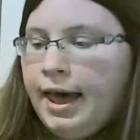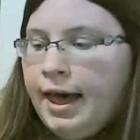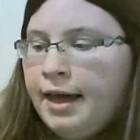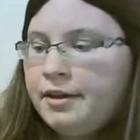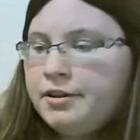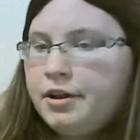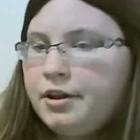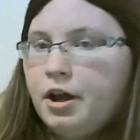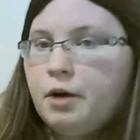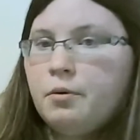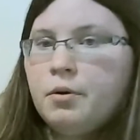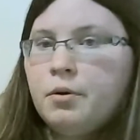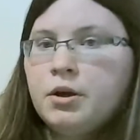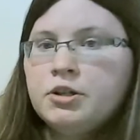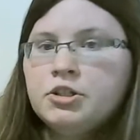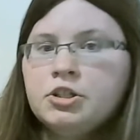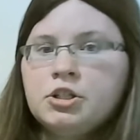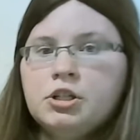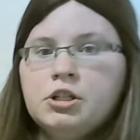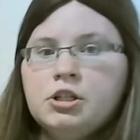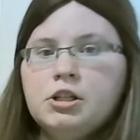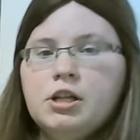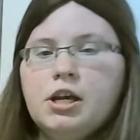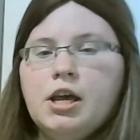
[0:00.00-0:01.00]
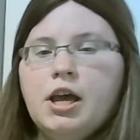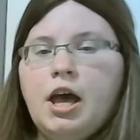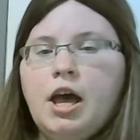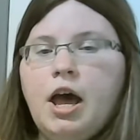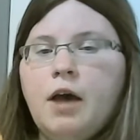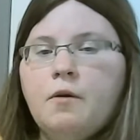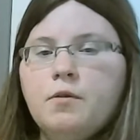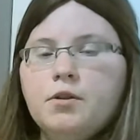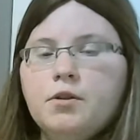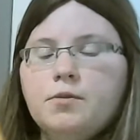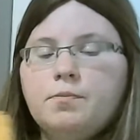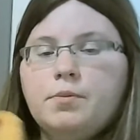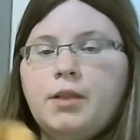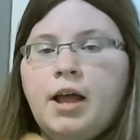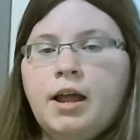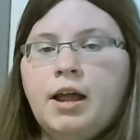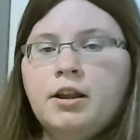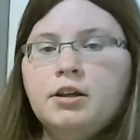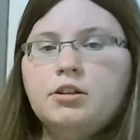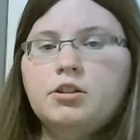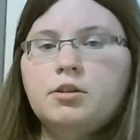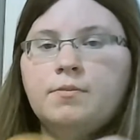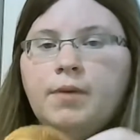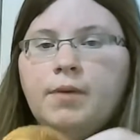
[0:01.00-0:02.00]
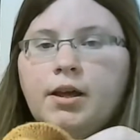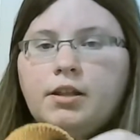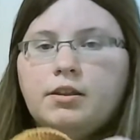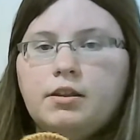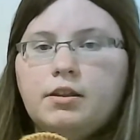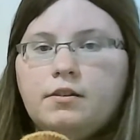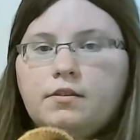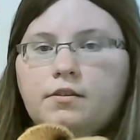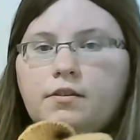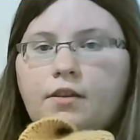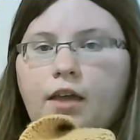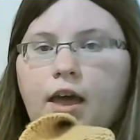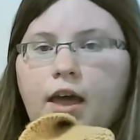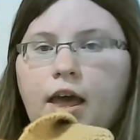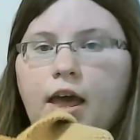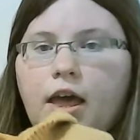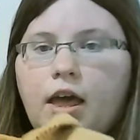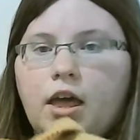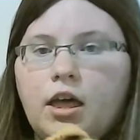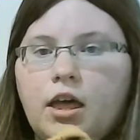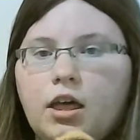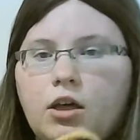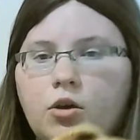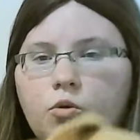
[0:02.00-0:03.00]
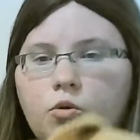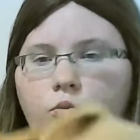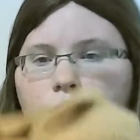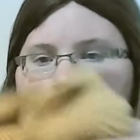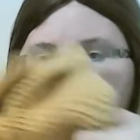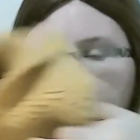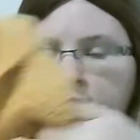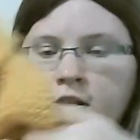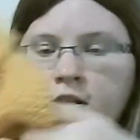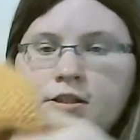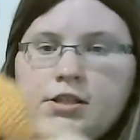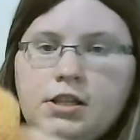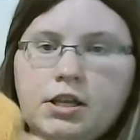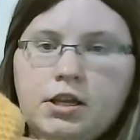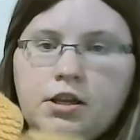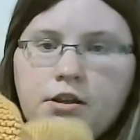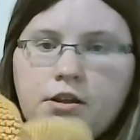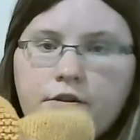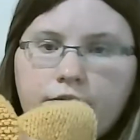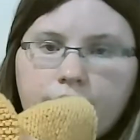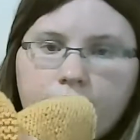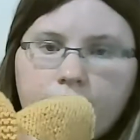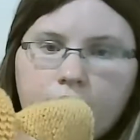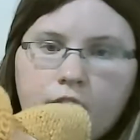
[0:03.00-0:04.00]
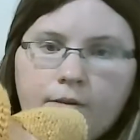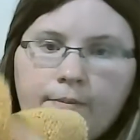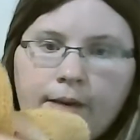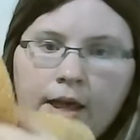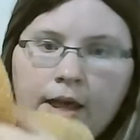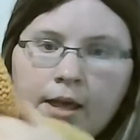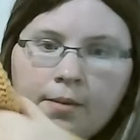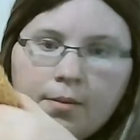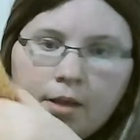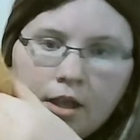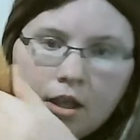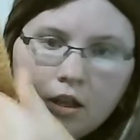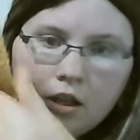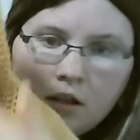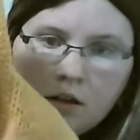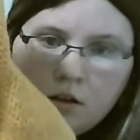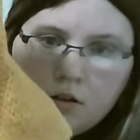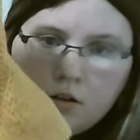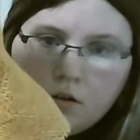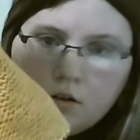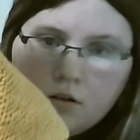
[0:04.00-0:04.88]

And originally I was planning to make this a onesie for a baby,